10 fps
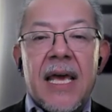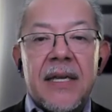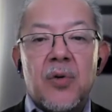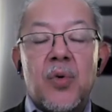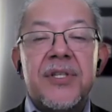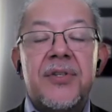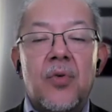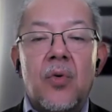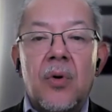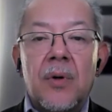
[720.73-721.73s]
and
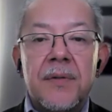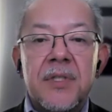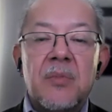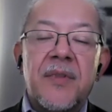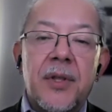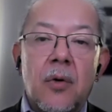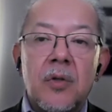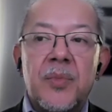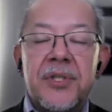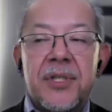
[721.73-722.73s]
restore some of the
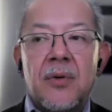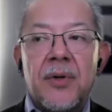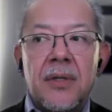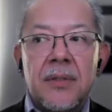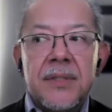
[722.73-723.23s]
old materials.